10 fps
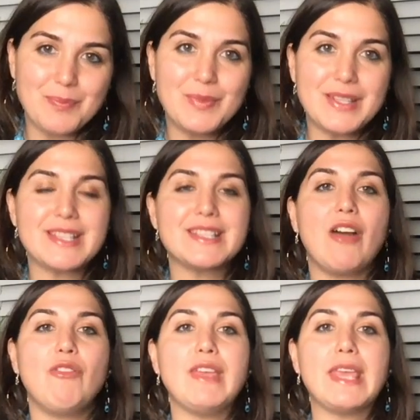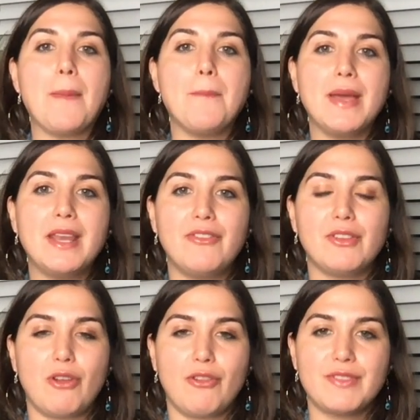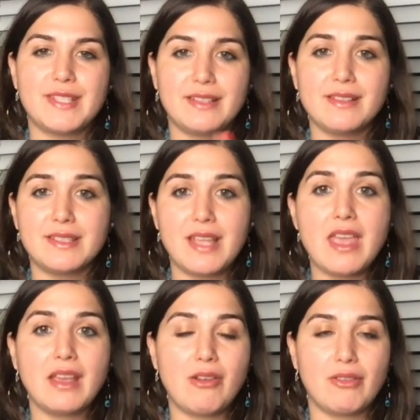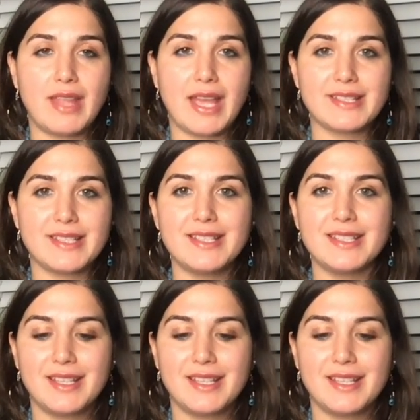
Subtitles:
is how we can benefit of still staying connected,